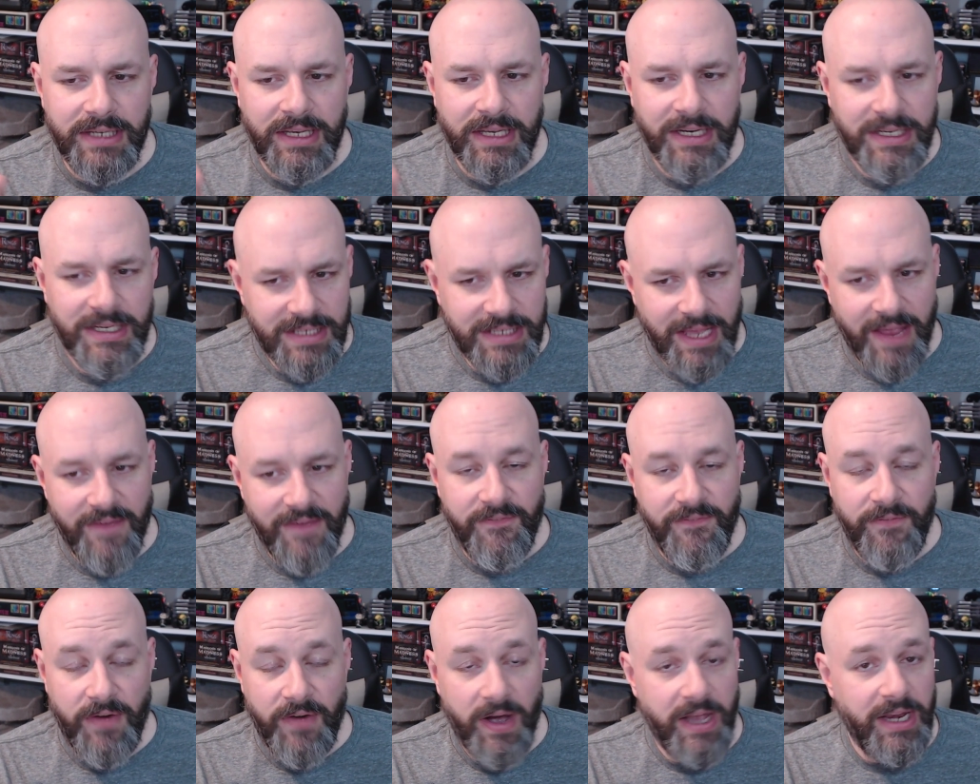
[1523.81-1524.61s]
It is a
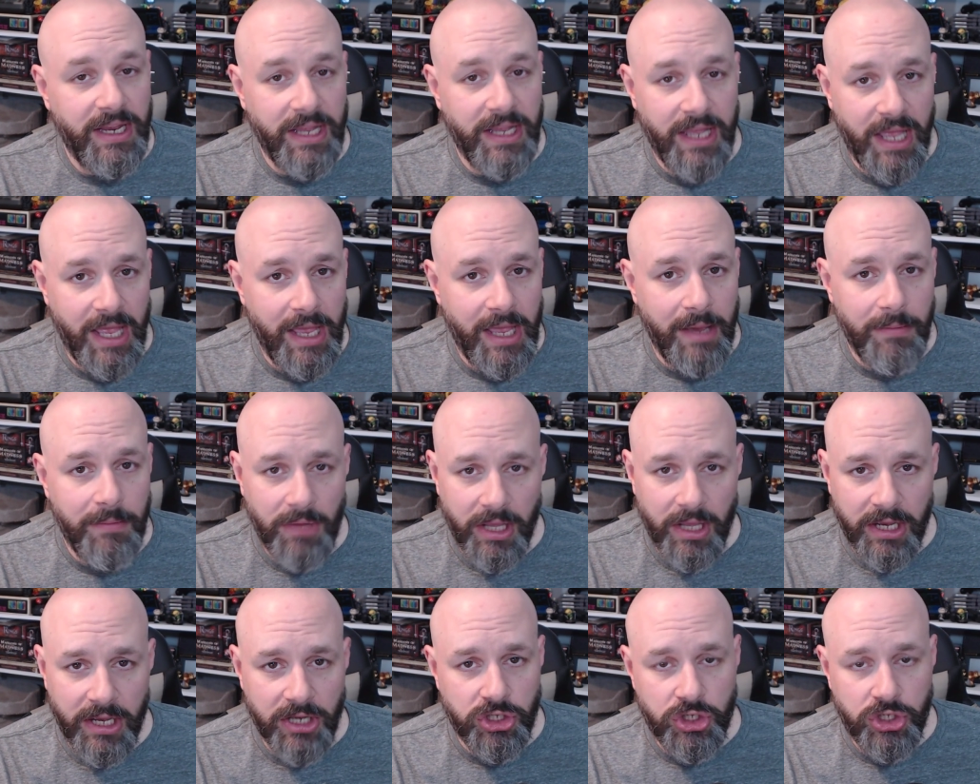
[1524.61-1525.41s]
fighting game,
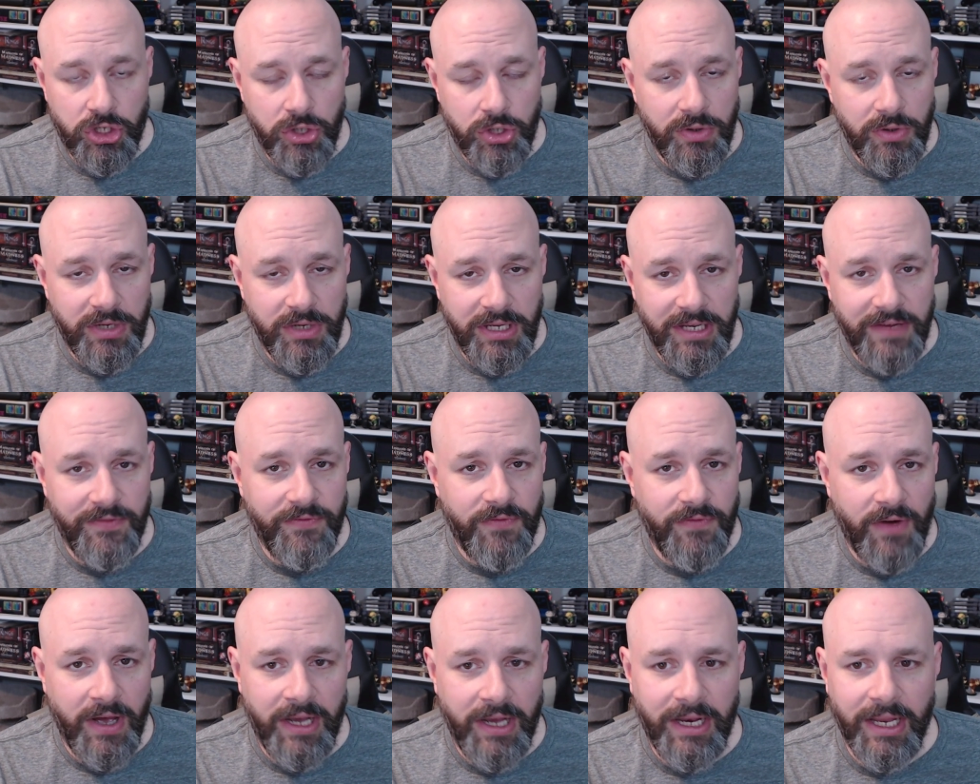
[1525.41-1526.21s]
like a 2D
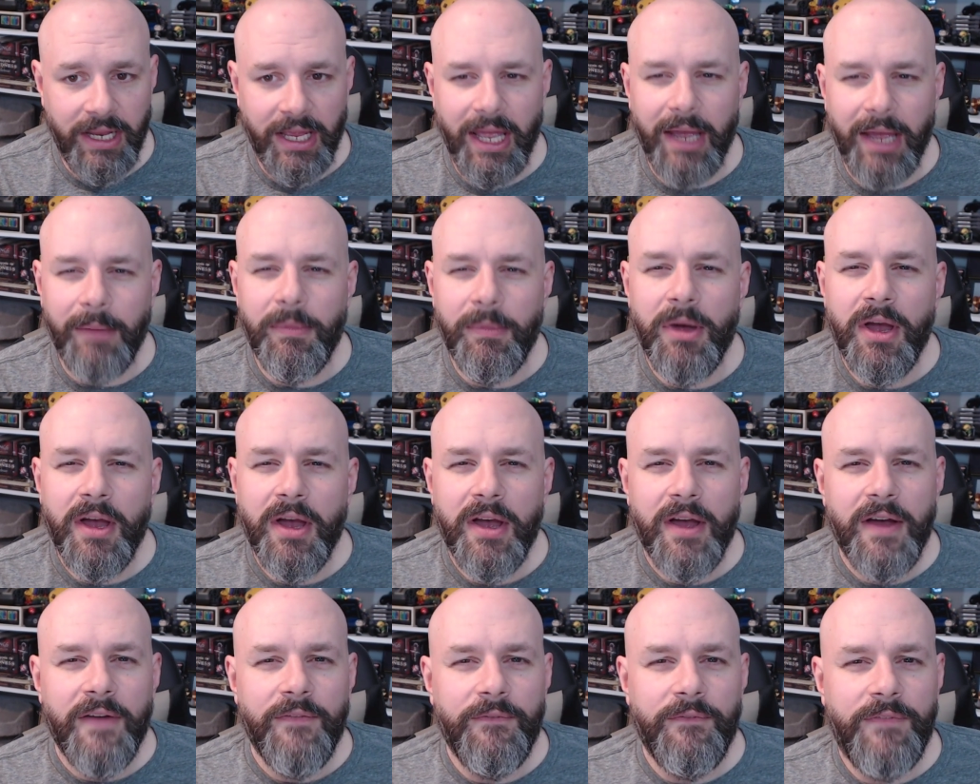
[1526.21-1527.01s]
fighting game.
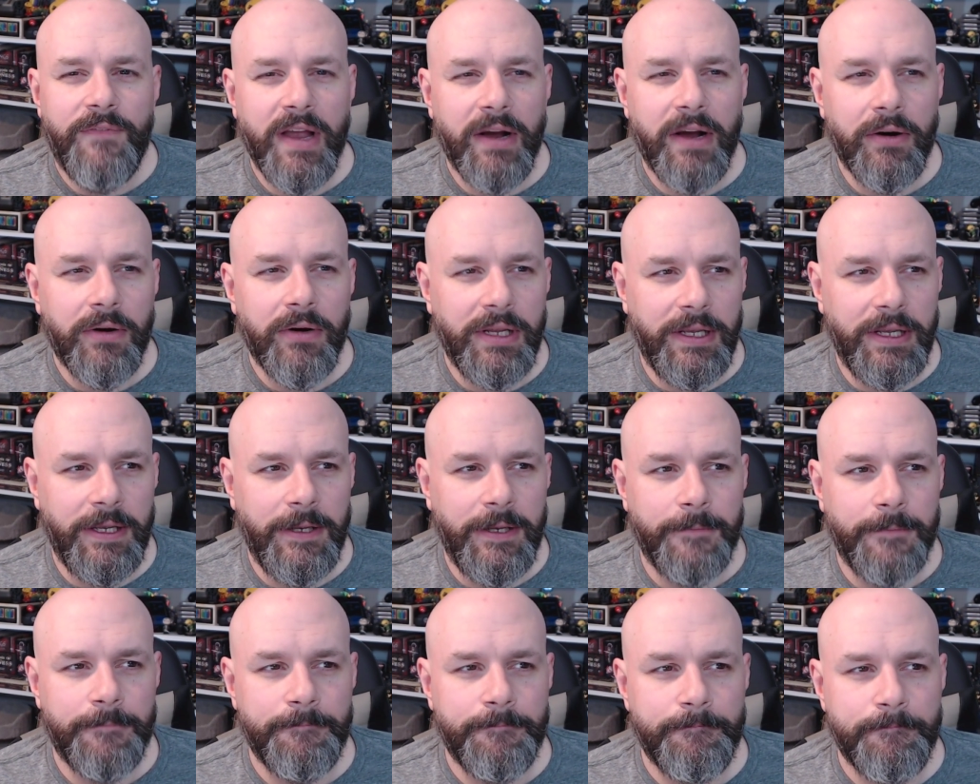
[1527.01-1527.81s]

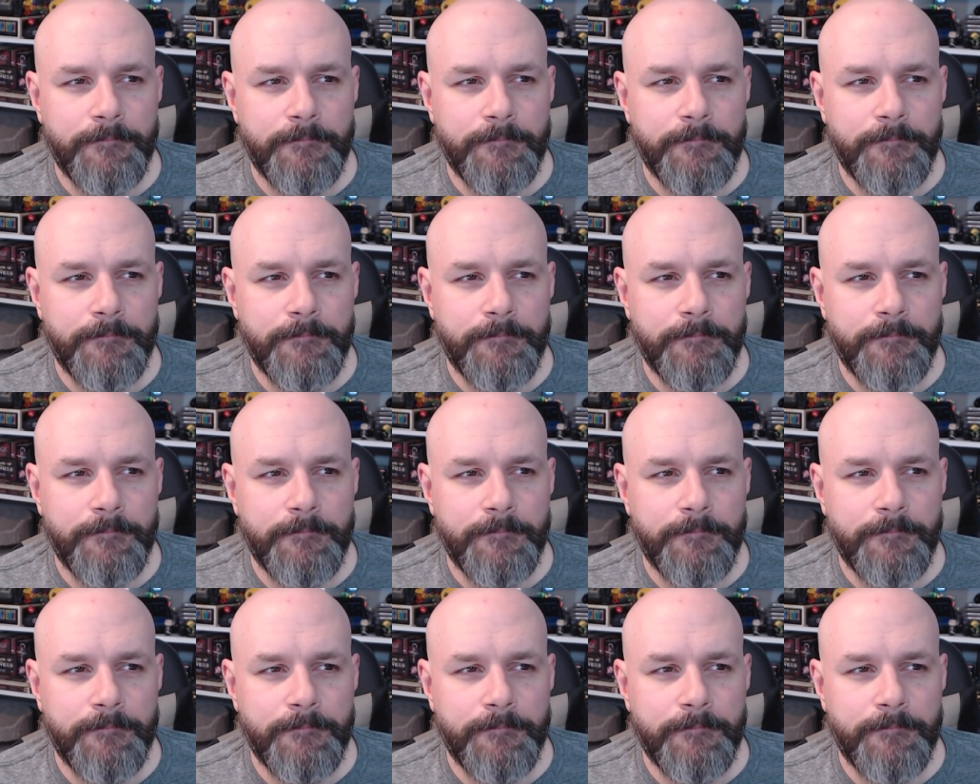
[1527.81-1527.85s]
Very,